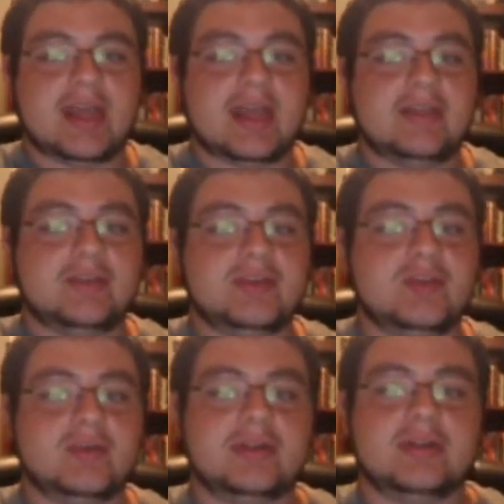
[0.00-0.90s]
and the
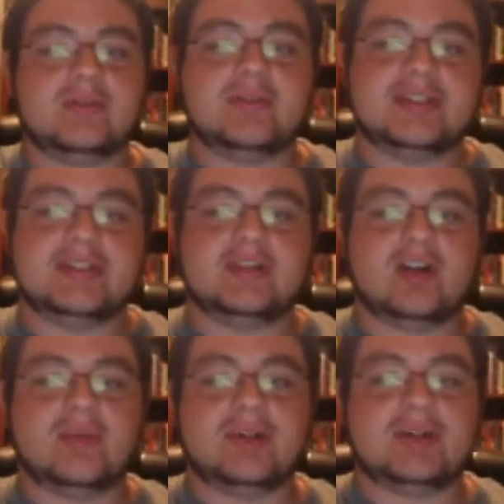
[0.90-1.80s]
newer increasing
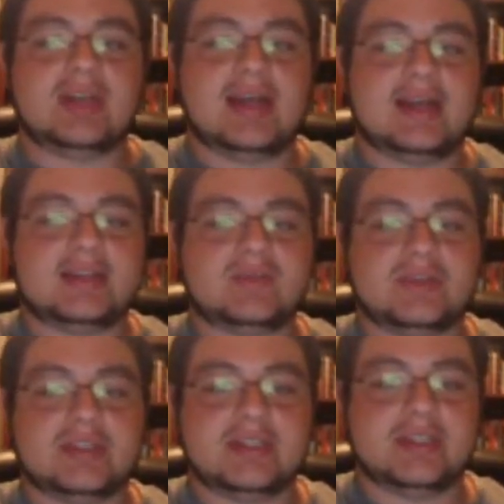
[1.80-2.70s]
armor class
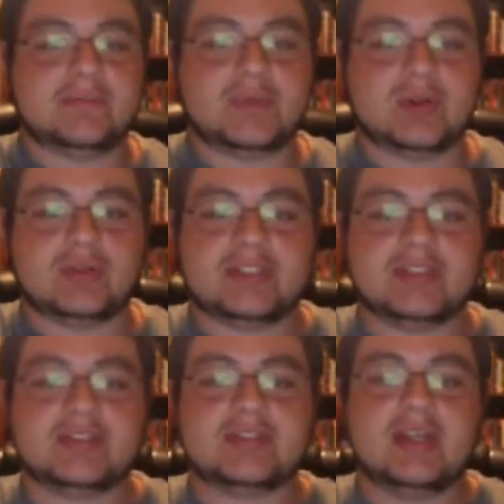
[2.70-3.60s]
with the hit
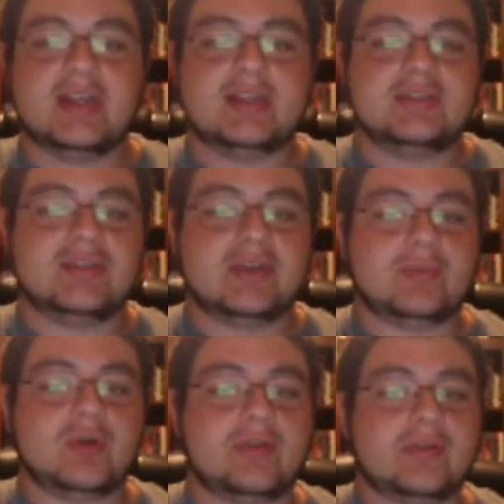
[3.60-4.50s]
bonuses, so
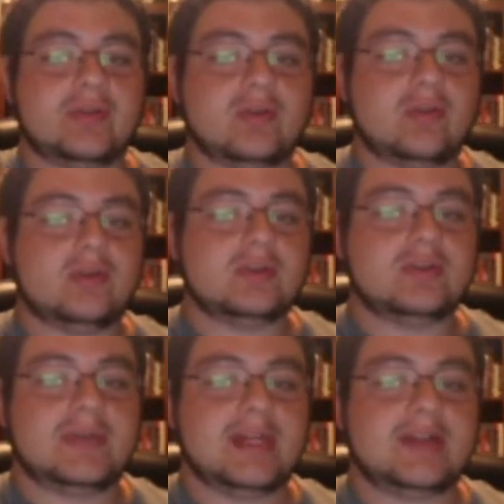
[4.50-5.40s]
that both
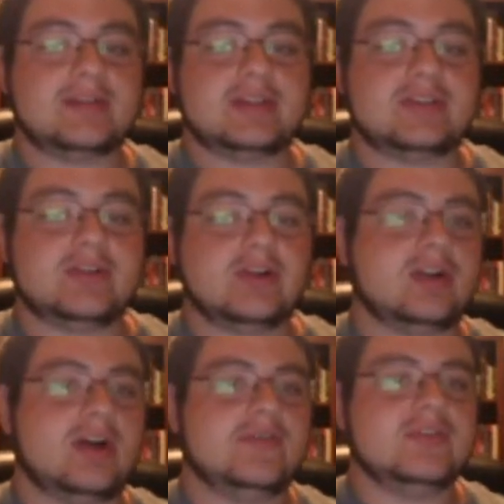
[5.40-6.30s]
older players that
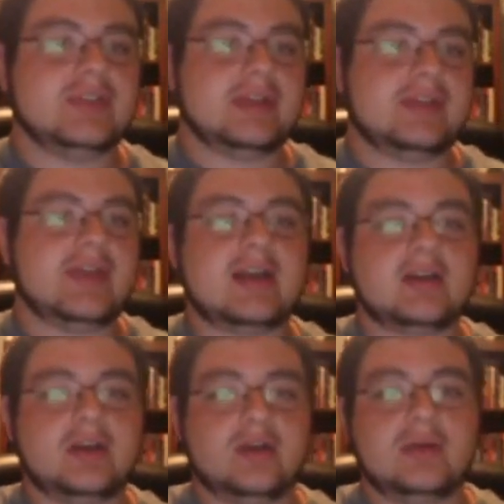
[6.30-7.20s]
started off using
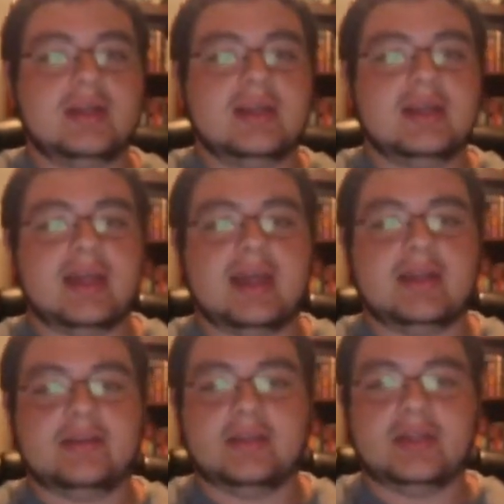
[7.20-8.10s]
THAC0
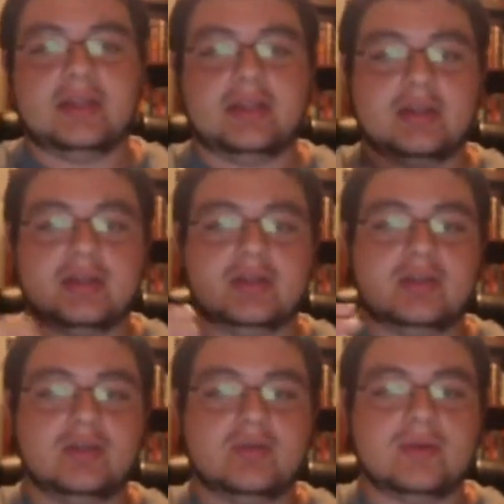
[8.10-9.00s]
and the
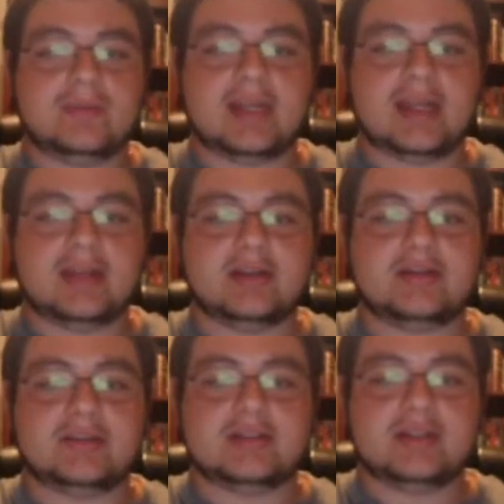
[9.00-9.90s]
newer
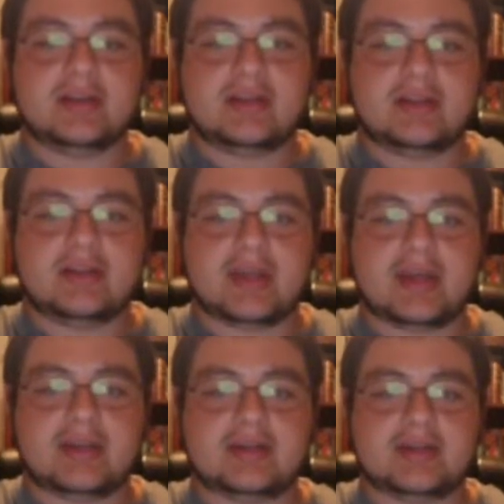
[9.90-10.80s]
players
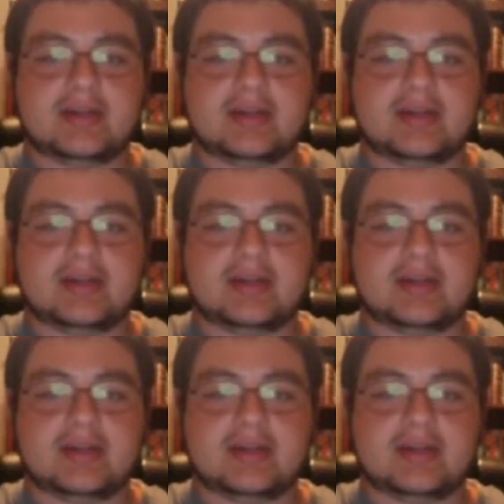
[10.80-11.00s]
that